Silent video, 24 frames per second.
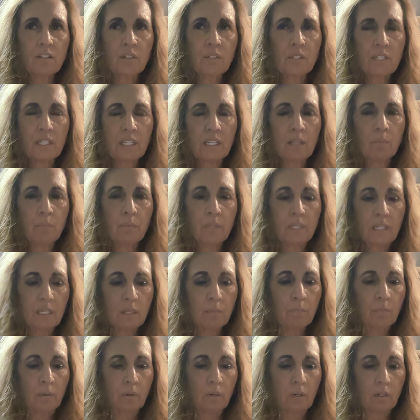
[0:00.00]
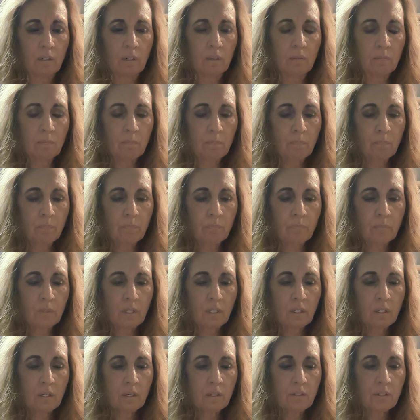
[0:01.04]
see people
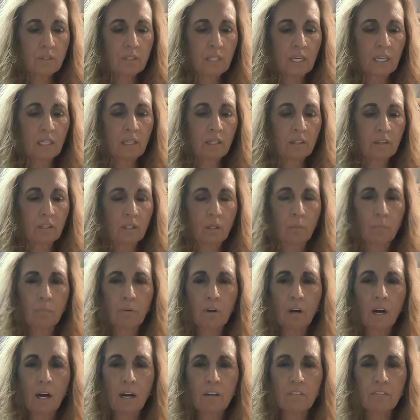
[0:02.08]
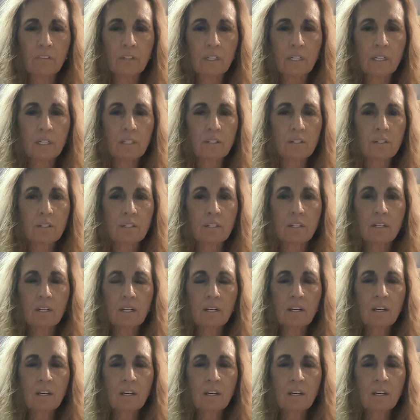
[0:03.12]
say that they're prophets,